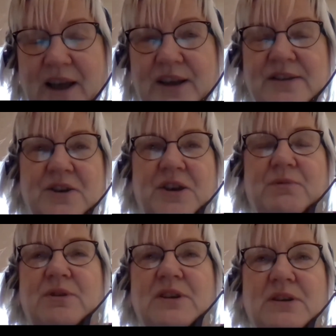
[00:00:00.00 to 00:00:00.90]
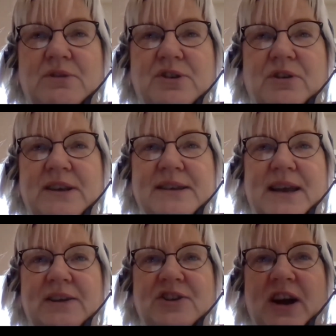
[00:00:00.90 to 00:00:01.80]
So you would only
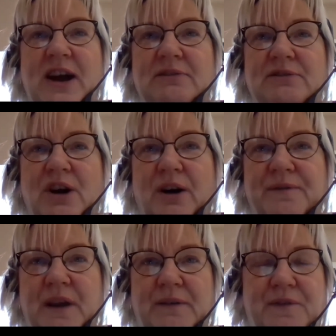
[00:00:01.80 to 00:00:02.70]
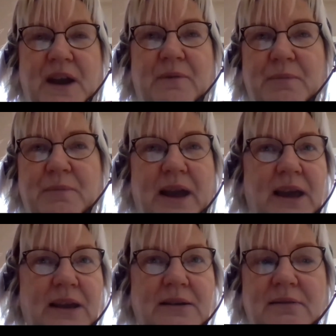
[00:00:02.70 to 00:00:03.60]
take a child off if they were
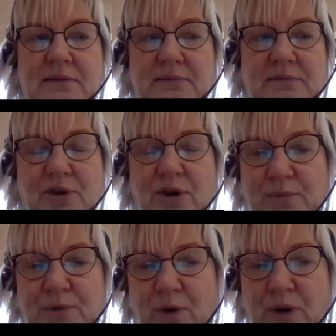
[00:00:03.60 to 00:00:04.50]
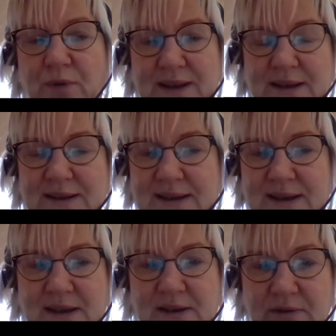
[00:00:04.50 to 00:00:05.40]
making normal, what is
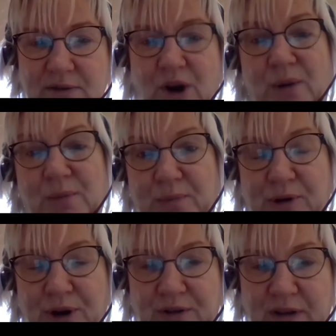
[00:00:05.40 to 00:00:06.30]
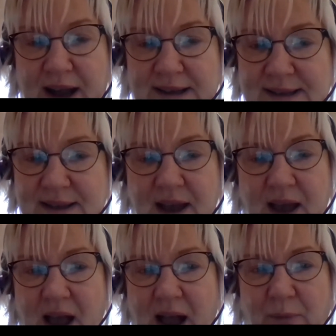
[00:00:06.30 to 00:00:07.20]
considered normal progress,
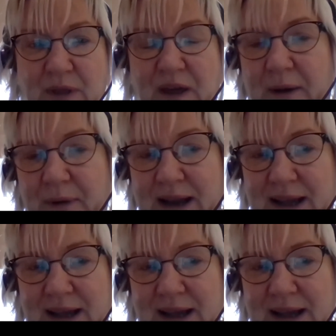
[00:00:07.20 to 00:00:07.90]
without any